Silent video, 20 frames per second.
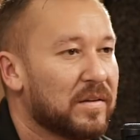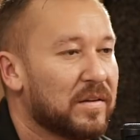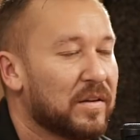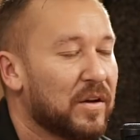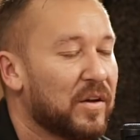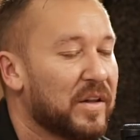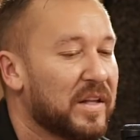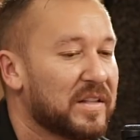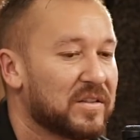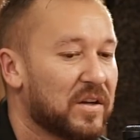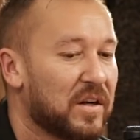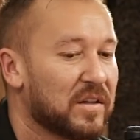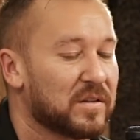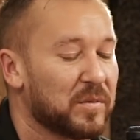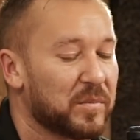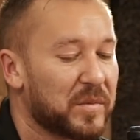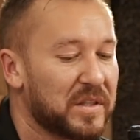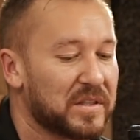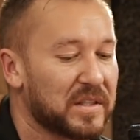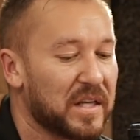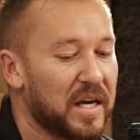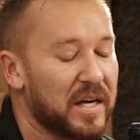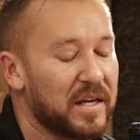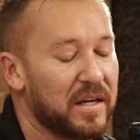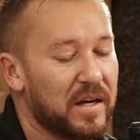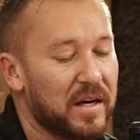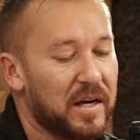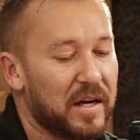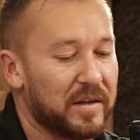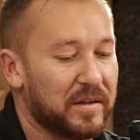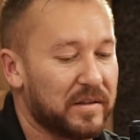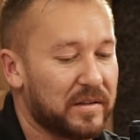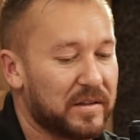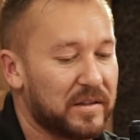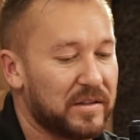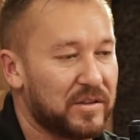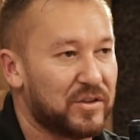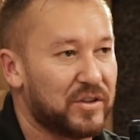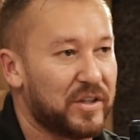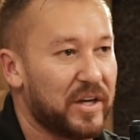No, that's awesome. Because I
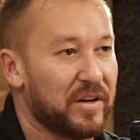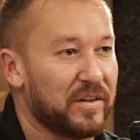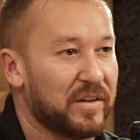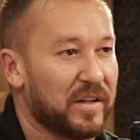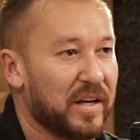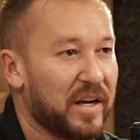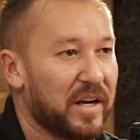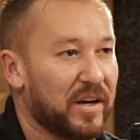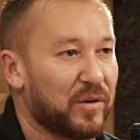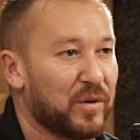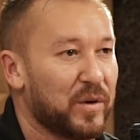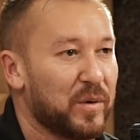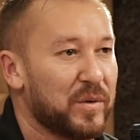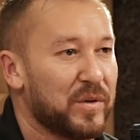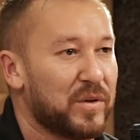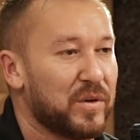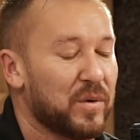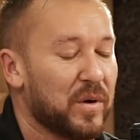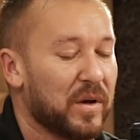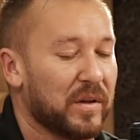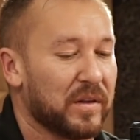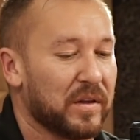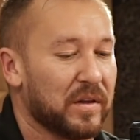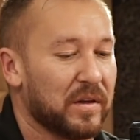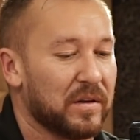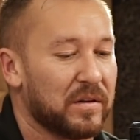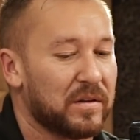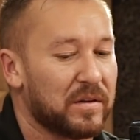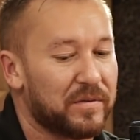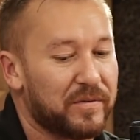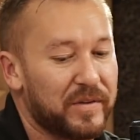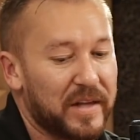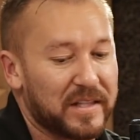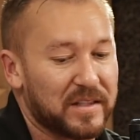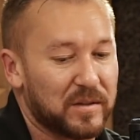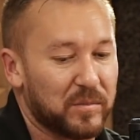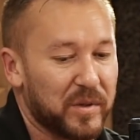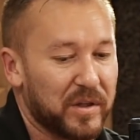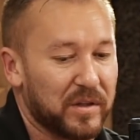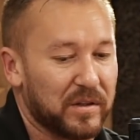can share that I agree with you on the
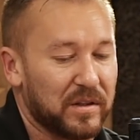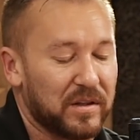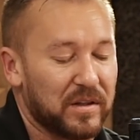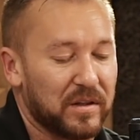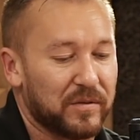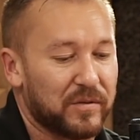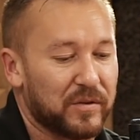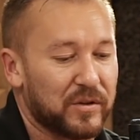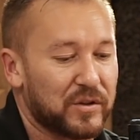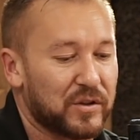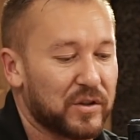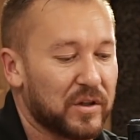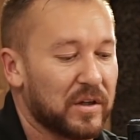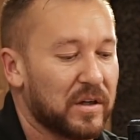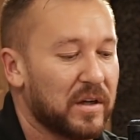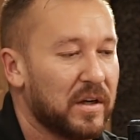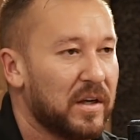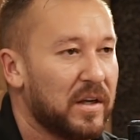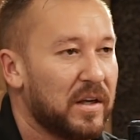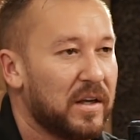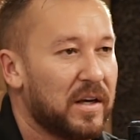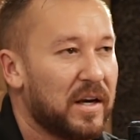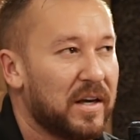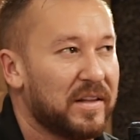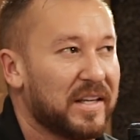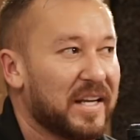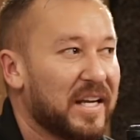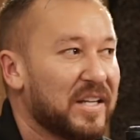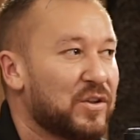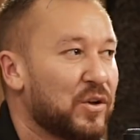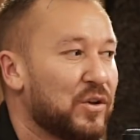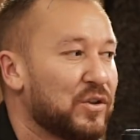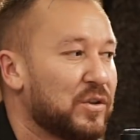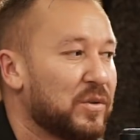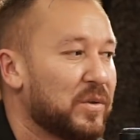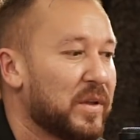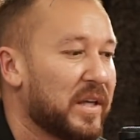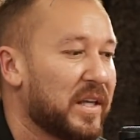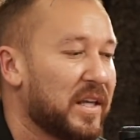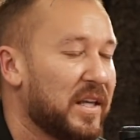flexibility thing for sure. I think I told
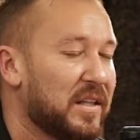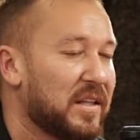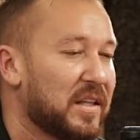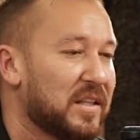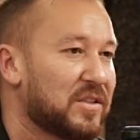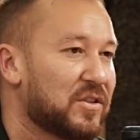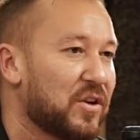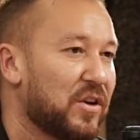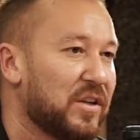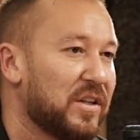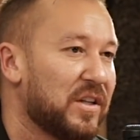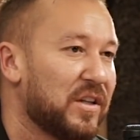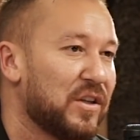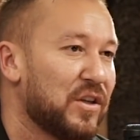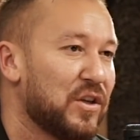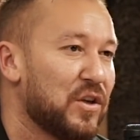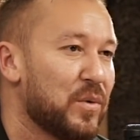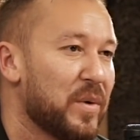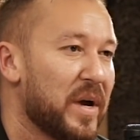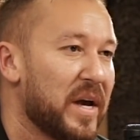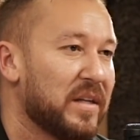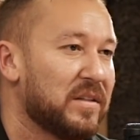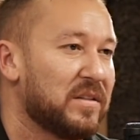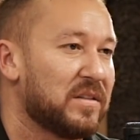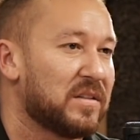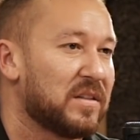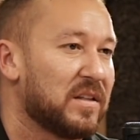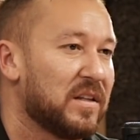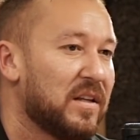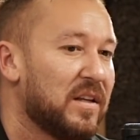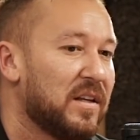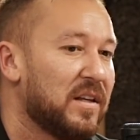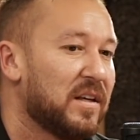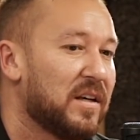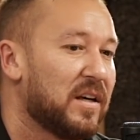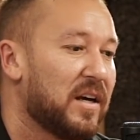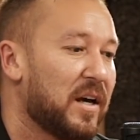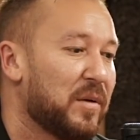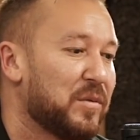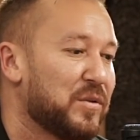you I started in the US. Mm-hmm.
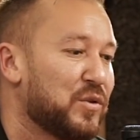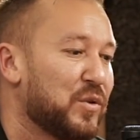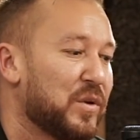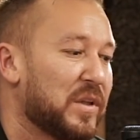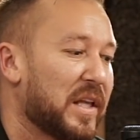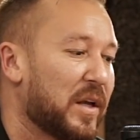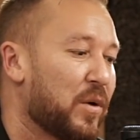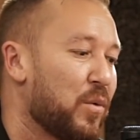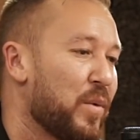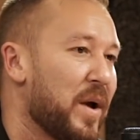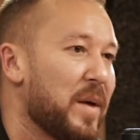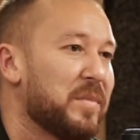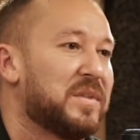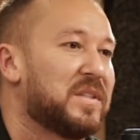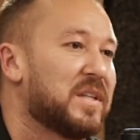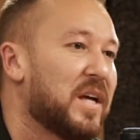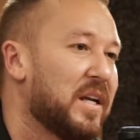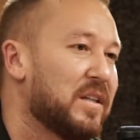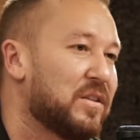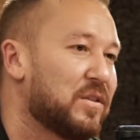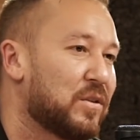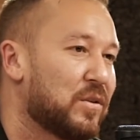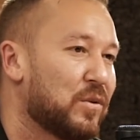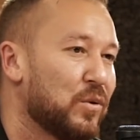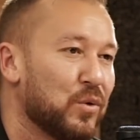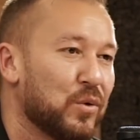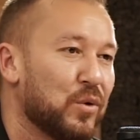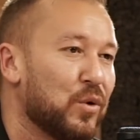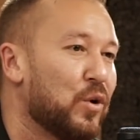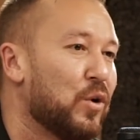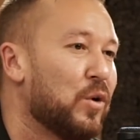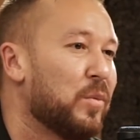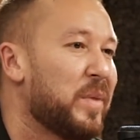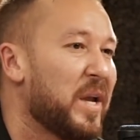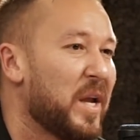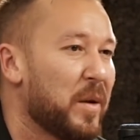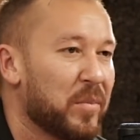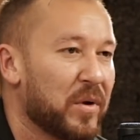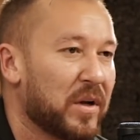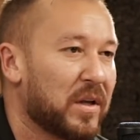I was doing like websites, Google,
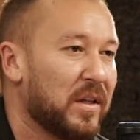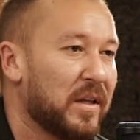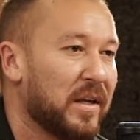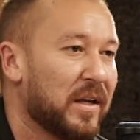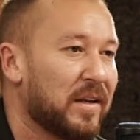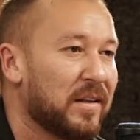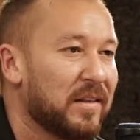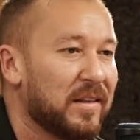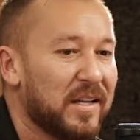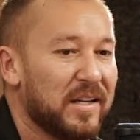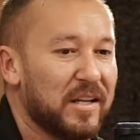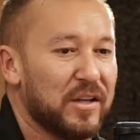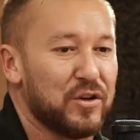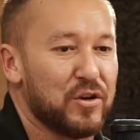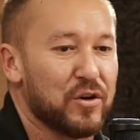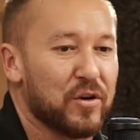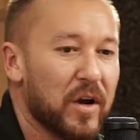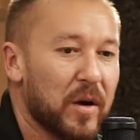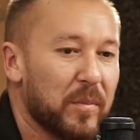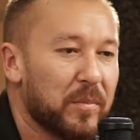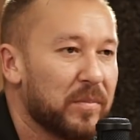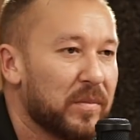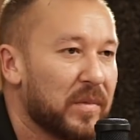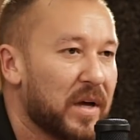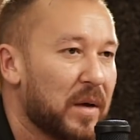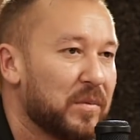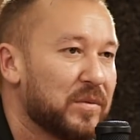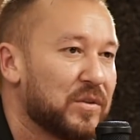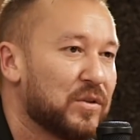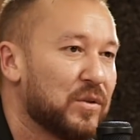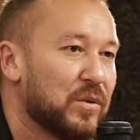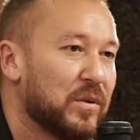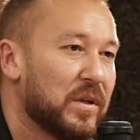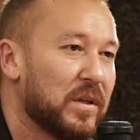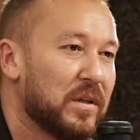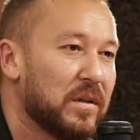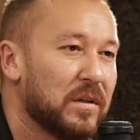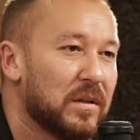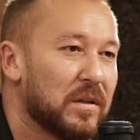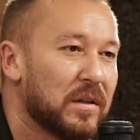pay-per-click. And then in Europe, I was
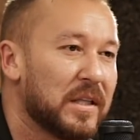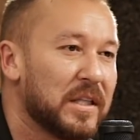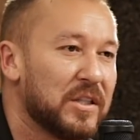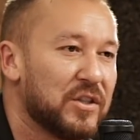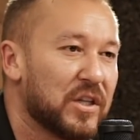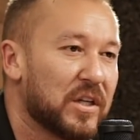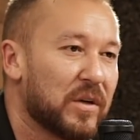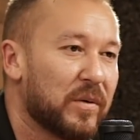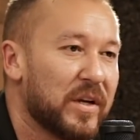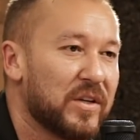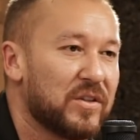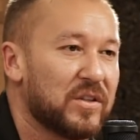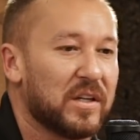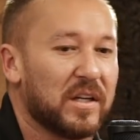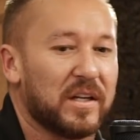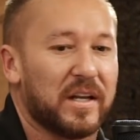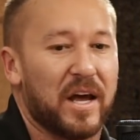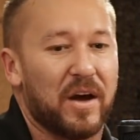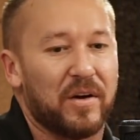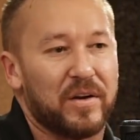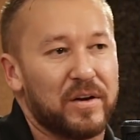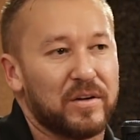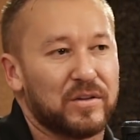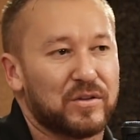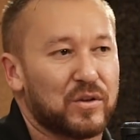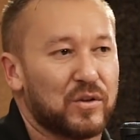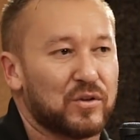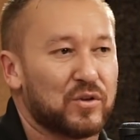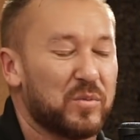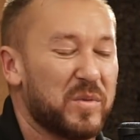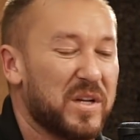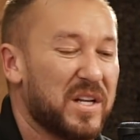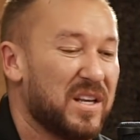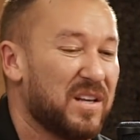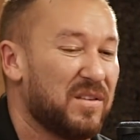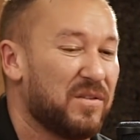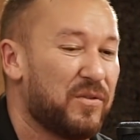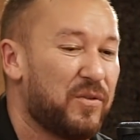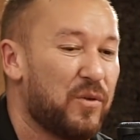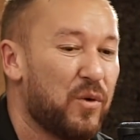doing lead generation. And now here it's social media.
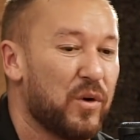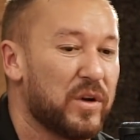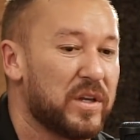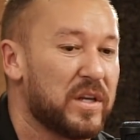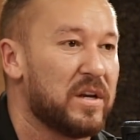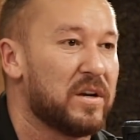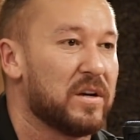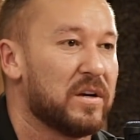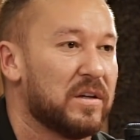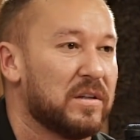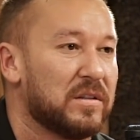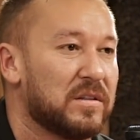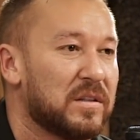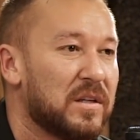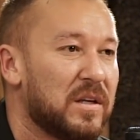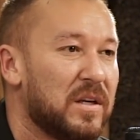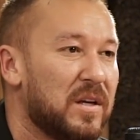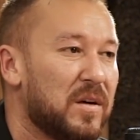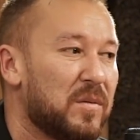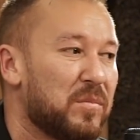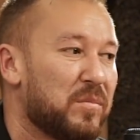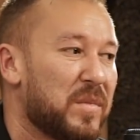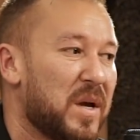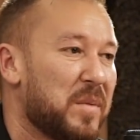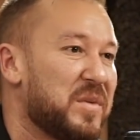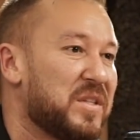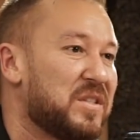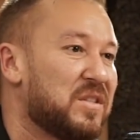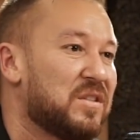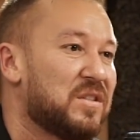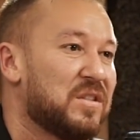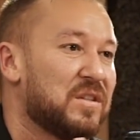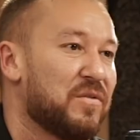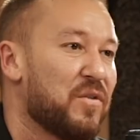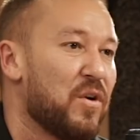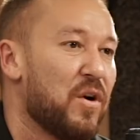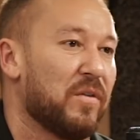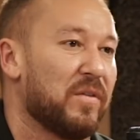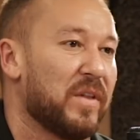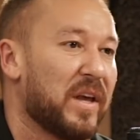In 4 years, my business has
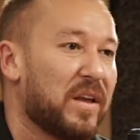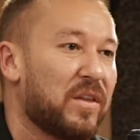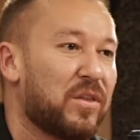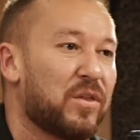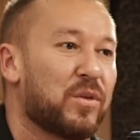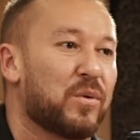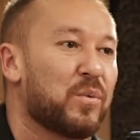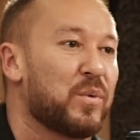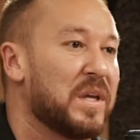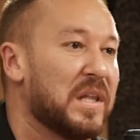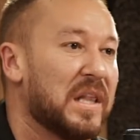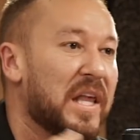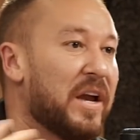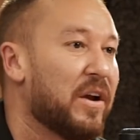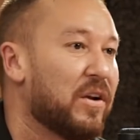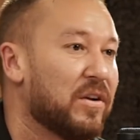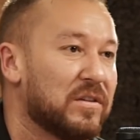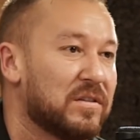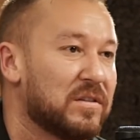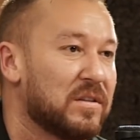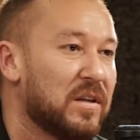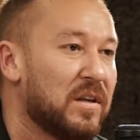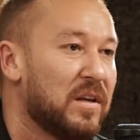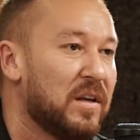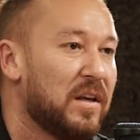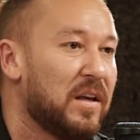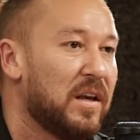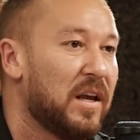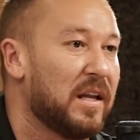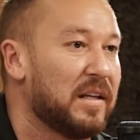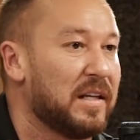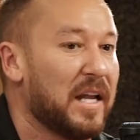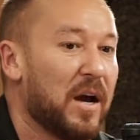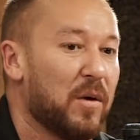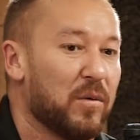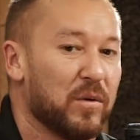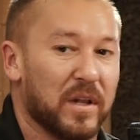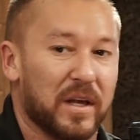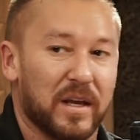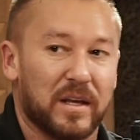evolved like 3 layers. And
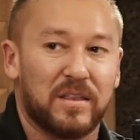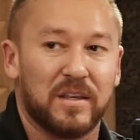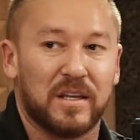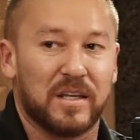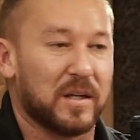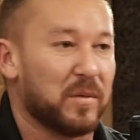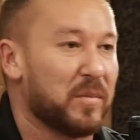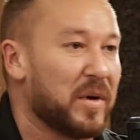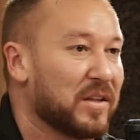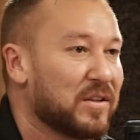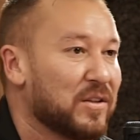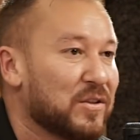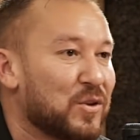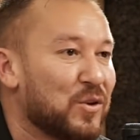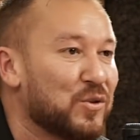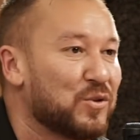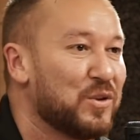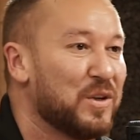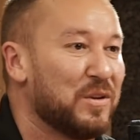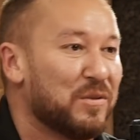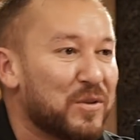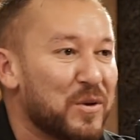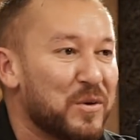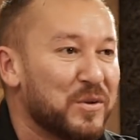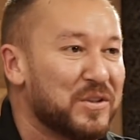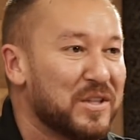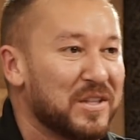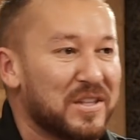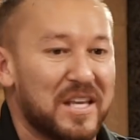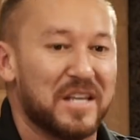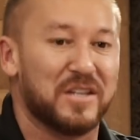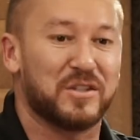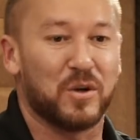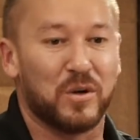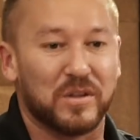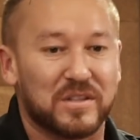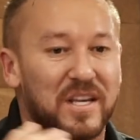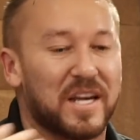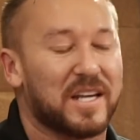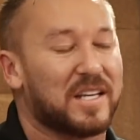now we're like thinking about the social influencing thing. So
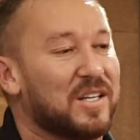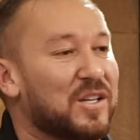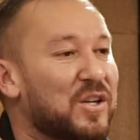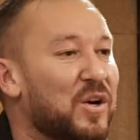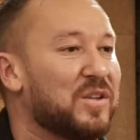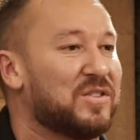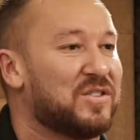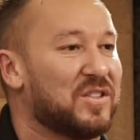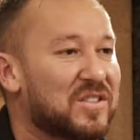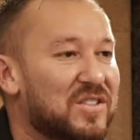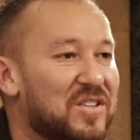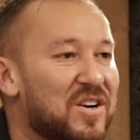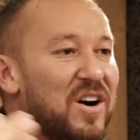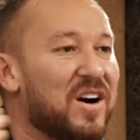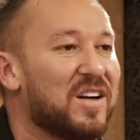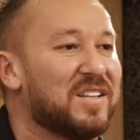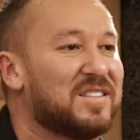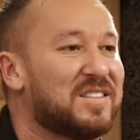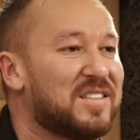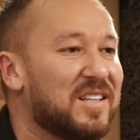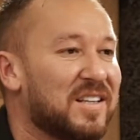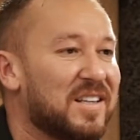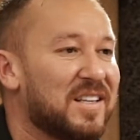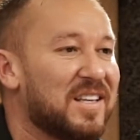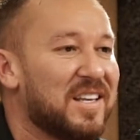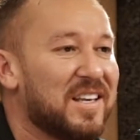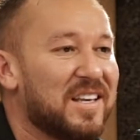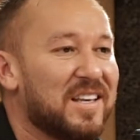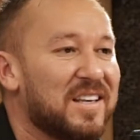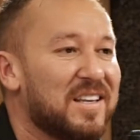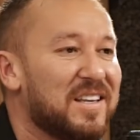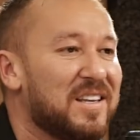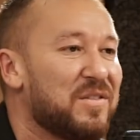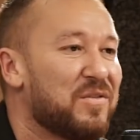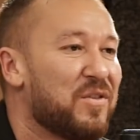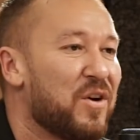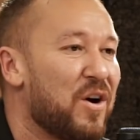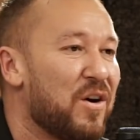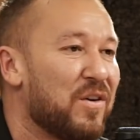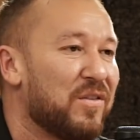it's like, you know, it's just constantly
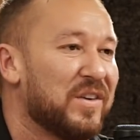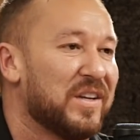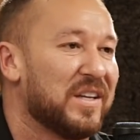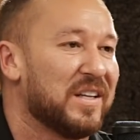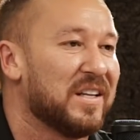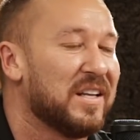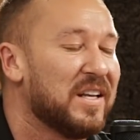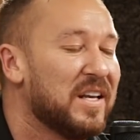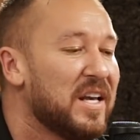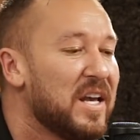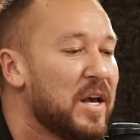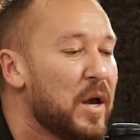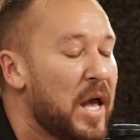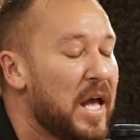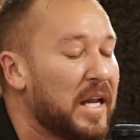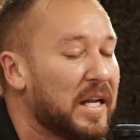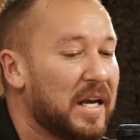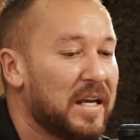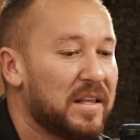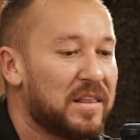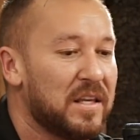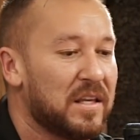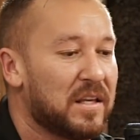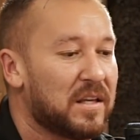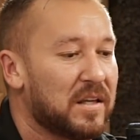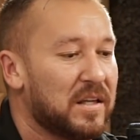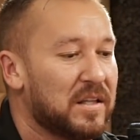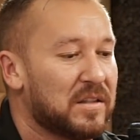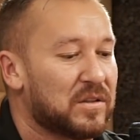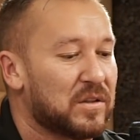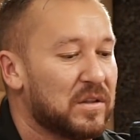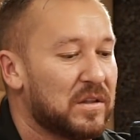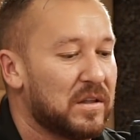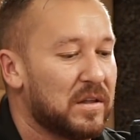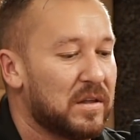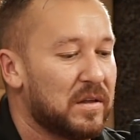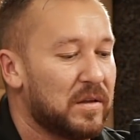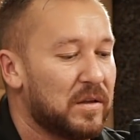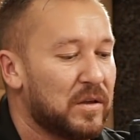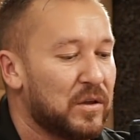evolving. And I think it's,
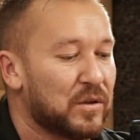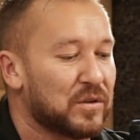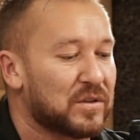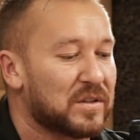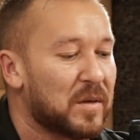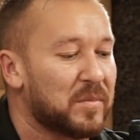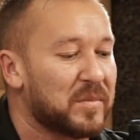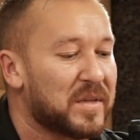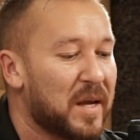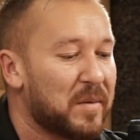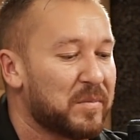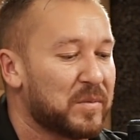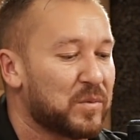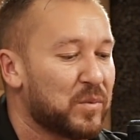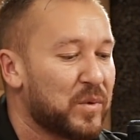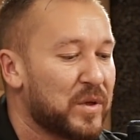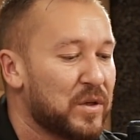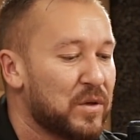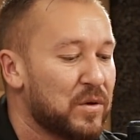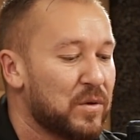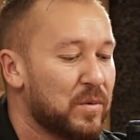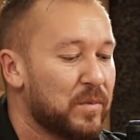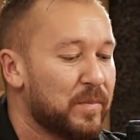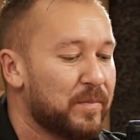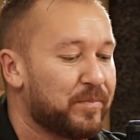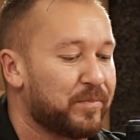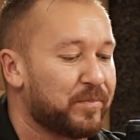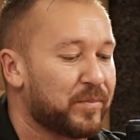you know, sometimes when you